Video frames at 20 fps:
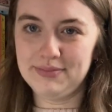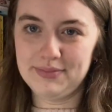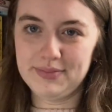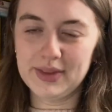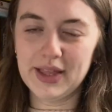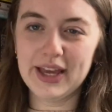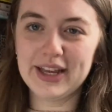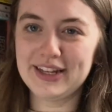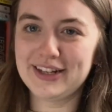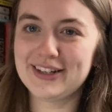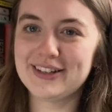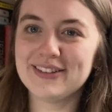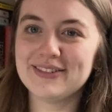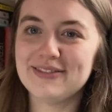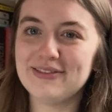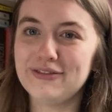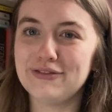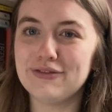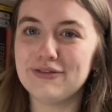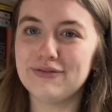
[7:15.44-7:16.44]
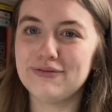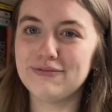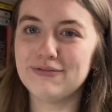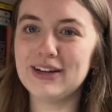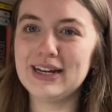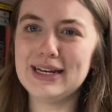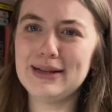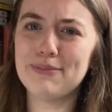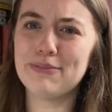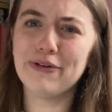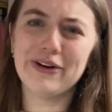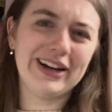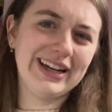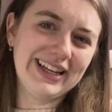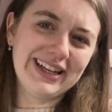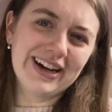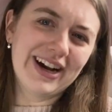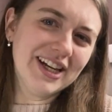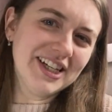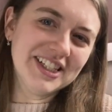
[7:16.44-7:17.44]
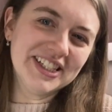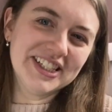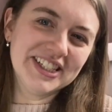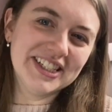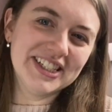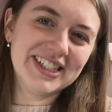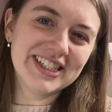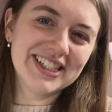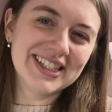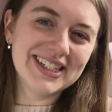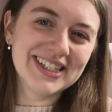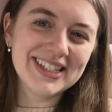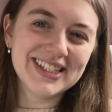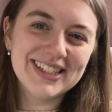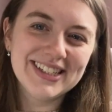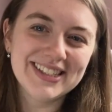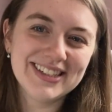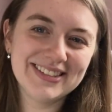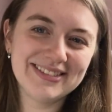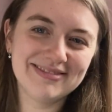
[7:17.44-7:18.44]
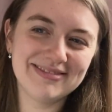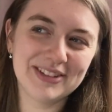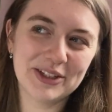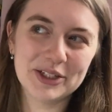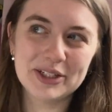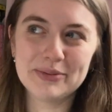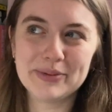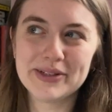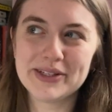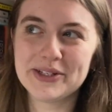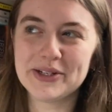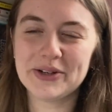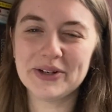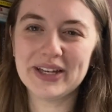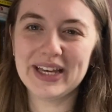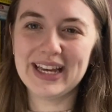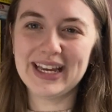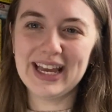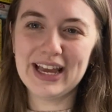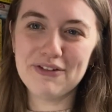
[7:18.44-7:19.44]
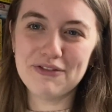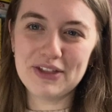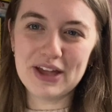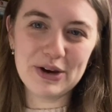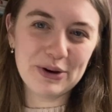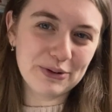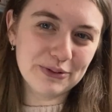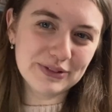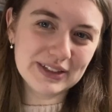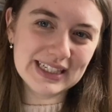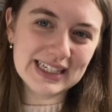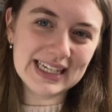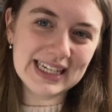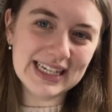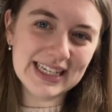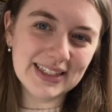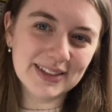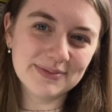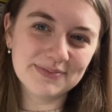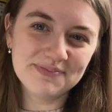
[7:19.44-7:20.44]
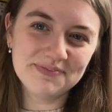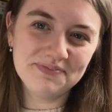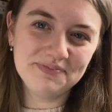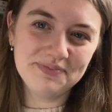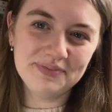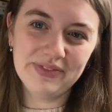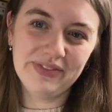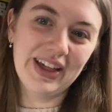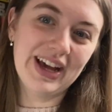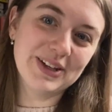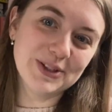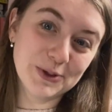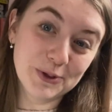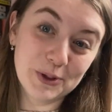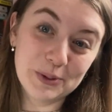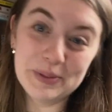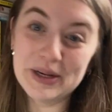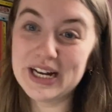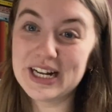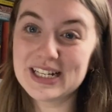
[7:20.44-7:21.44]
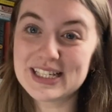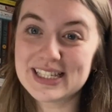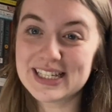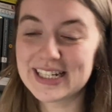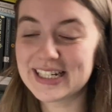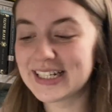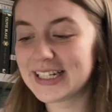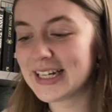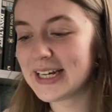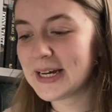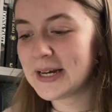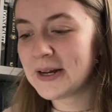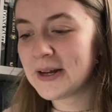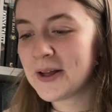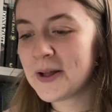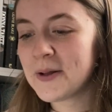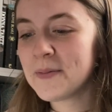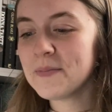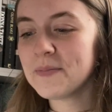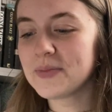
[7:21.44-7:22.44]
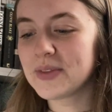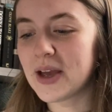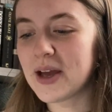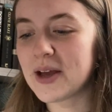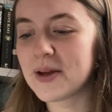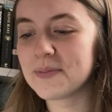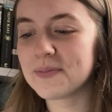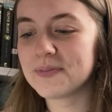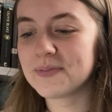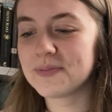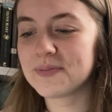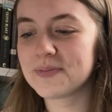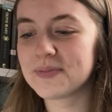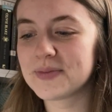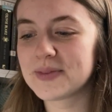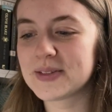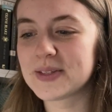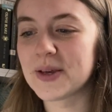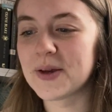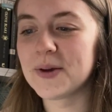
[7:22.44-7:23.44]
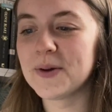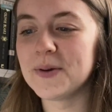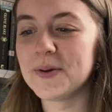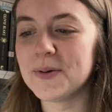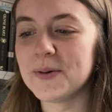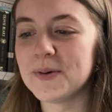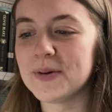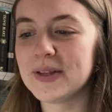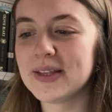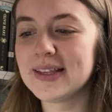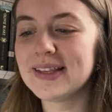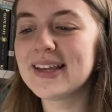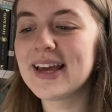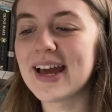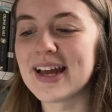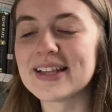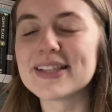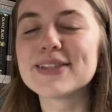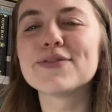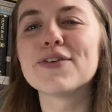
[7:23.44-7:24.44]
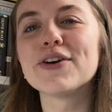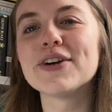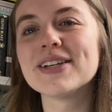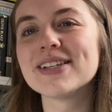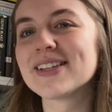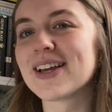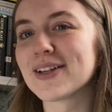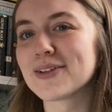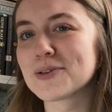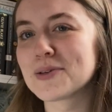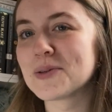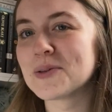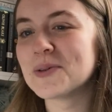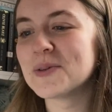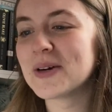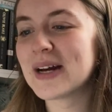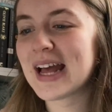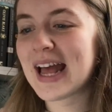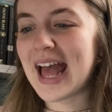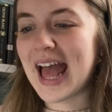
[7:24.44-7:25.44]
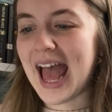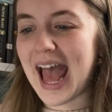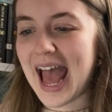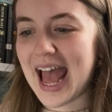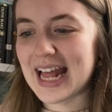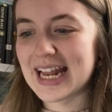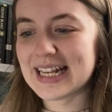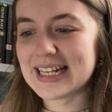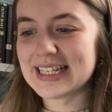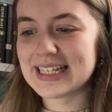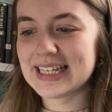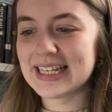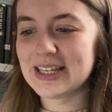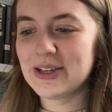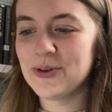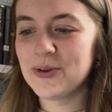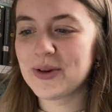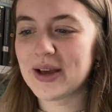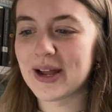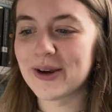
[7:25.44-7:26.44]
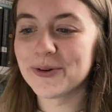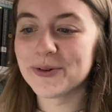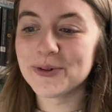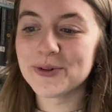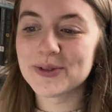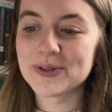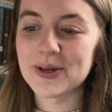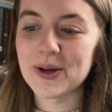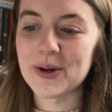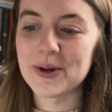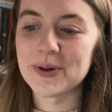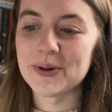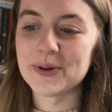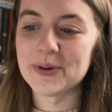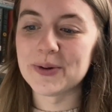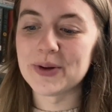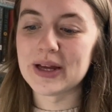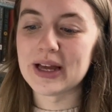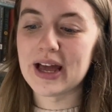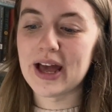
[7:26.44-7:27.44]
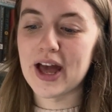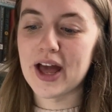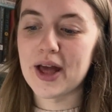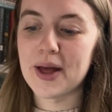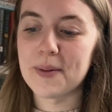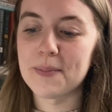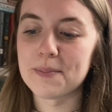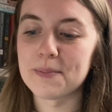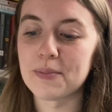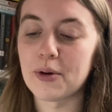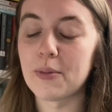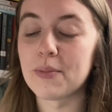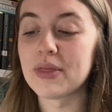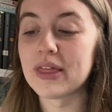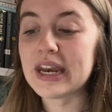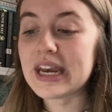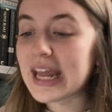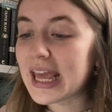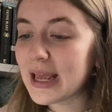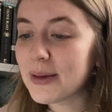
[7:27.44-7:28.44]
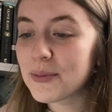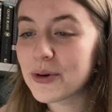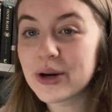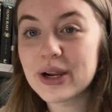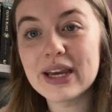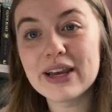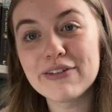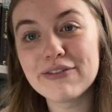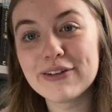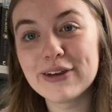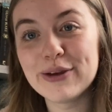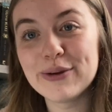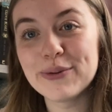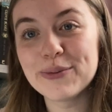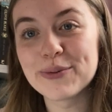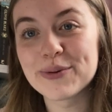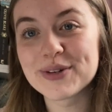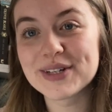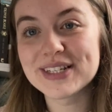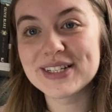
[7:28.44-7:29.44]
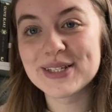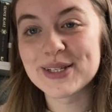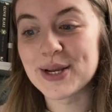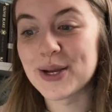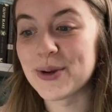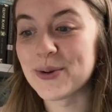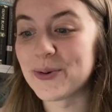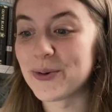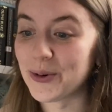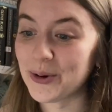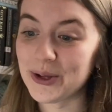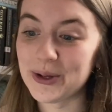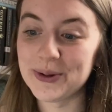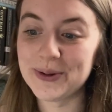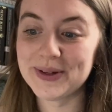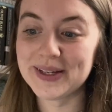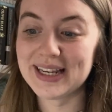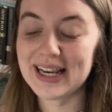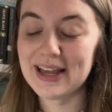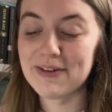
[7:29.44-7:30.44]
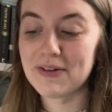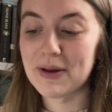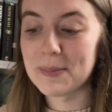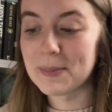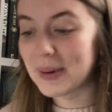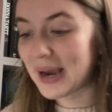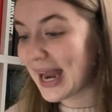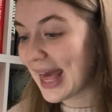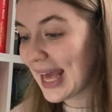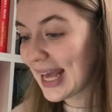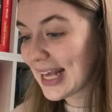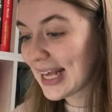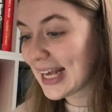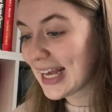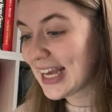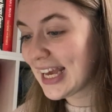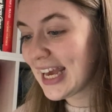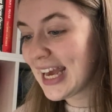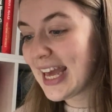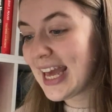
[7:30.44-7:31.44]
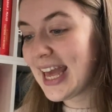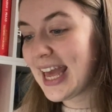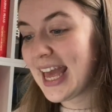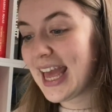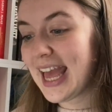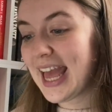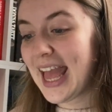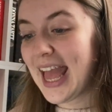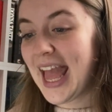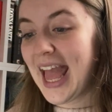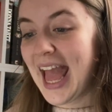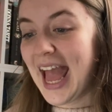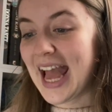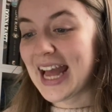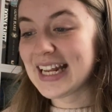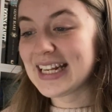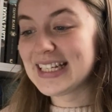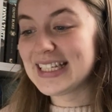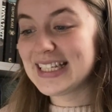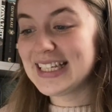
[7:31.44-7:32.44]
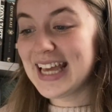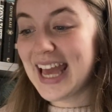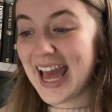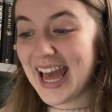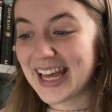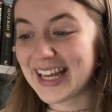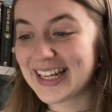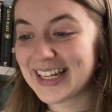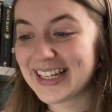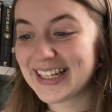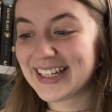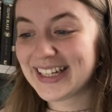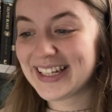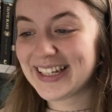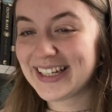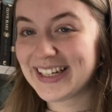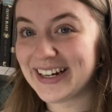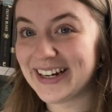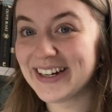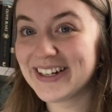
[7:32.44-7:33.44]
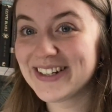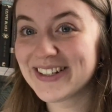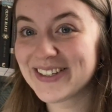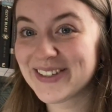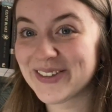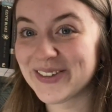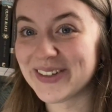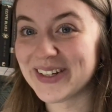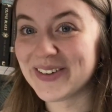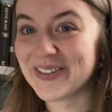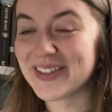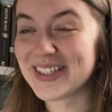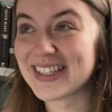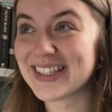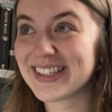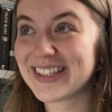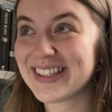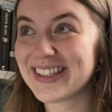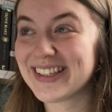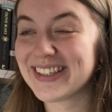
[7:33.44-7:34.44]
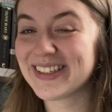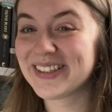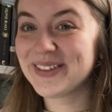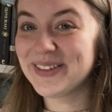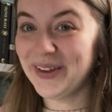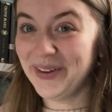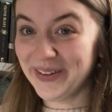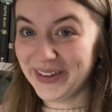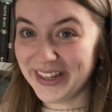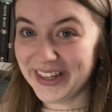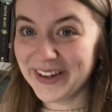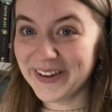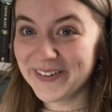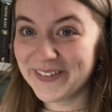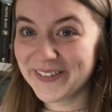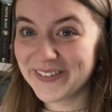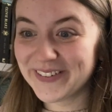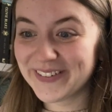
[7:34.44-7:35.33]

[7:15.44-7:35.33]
like really brightly coloured Christmas stocking if they're not really that sort of person. Um, so yeah, it's very subtle and you can also um, pop the name on it if you wanted to or you could leave it blank. And yeah, I just thought it was so cute.